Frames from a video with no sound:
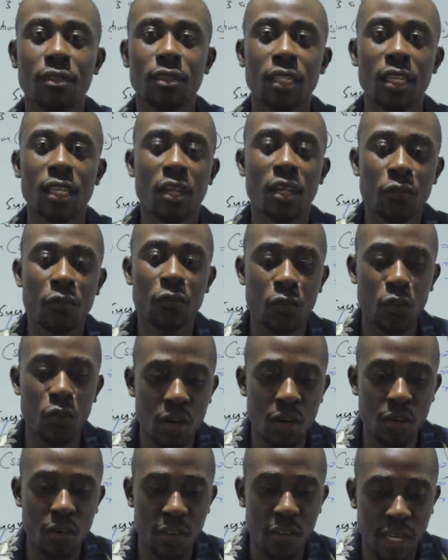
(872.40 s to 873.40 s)
If you
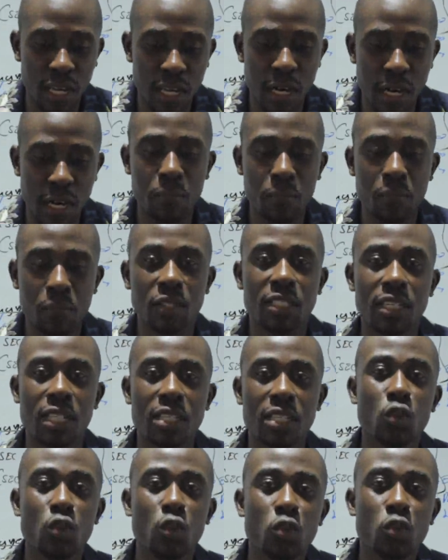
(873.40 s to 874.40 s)
have the app,
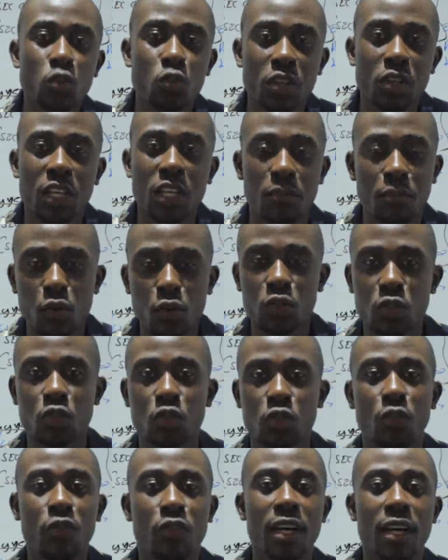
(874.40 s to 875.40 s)
just go to ebooks.
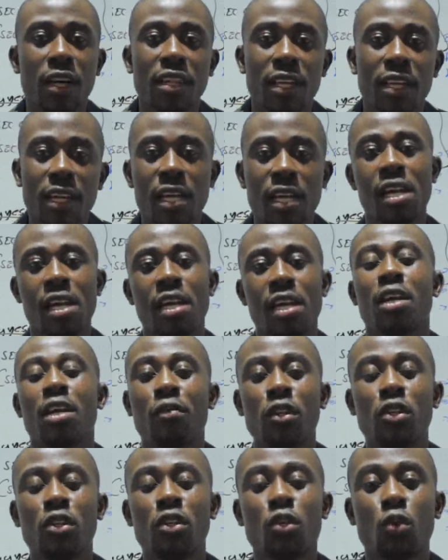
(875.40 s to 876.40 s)
You'll find the
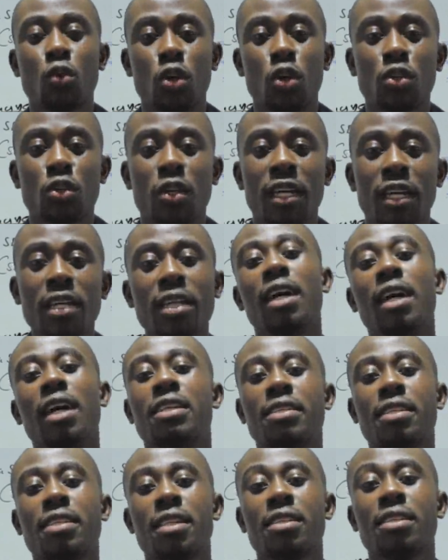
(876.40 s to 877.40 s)
revision question and
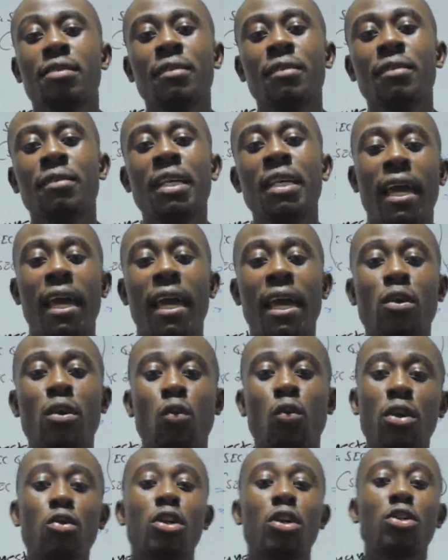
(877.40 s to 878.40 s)
answers. And
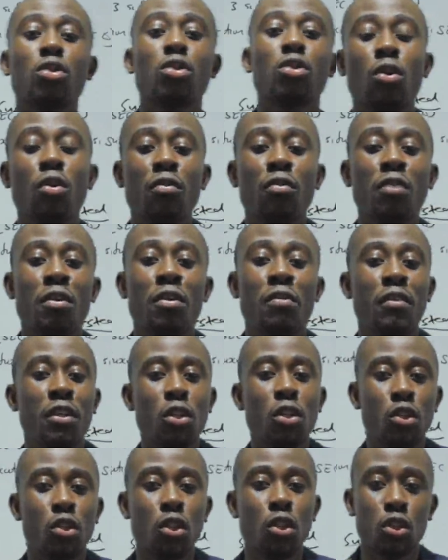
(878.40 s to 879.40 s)
when we are talking of the
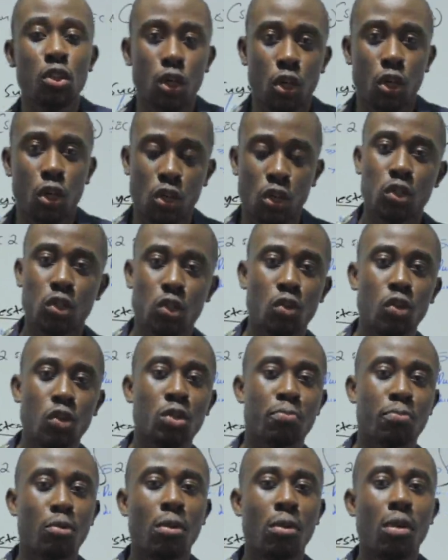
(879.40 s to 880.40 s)
video tutorials, which
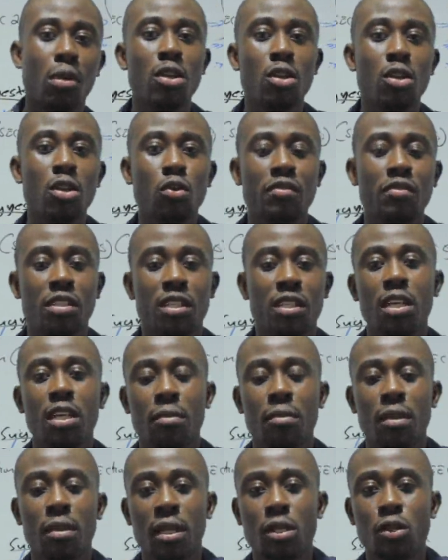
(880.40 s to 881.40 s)
probably you've seen
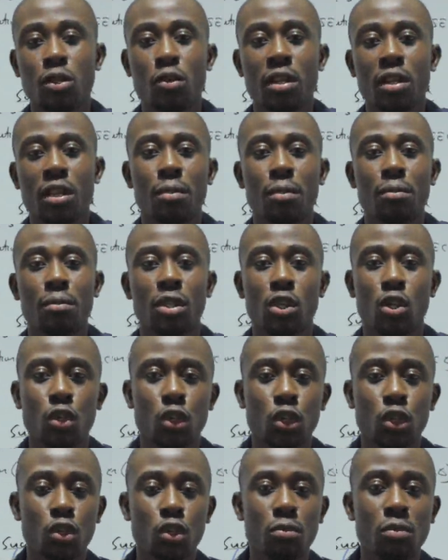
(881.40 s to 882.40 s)
me doing them in
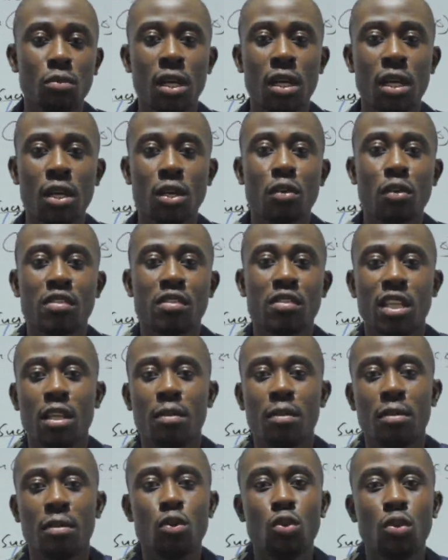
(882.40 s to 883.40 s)
YouTube, you've seen
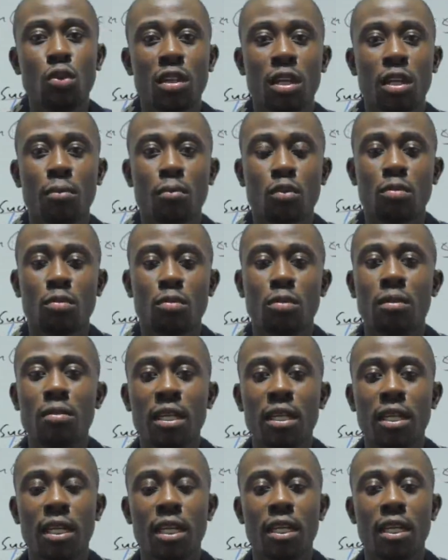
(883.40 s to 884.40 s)
me doing them
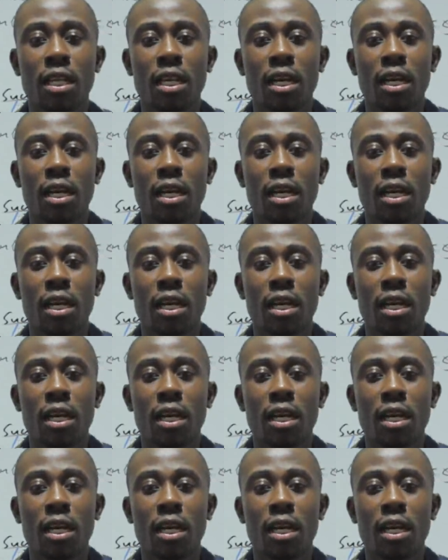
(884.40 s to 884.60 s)
probably in